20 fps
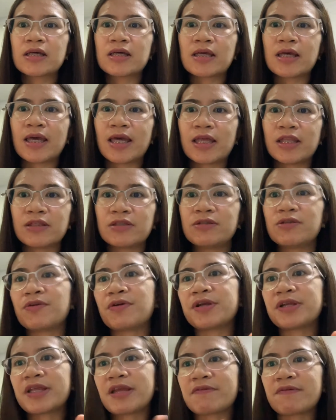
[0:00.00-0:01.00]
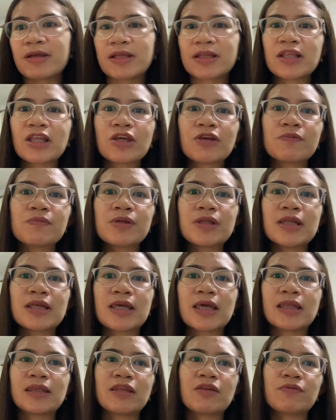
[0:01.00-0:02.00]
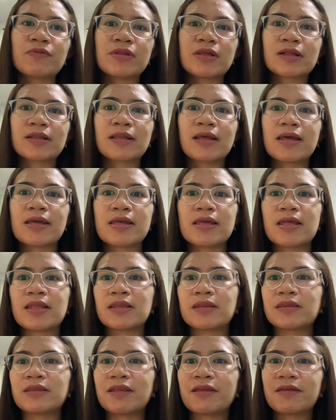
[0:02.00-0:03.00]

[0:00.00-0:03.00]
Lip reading: and you are directly communicating with the client,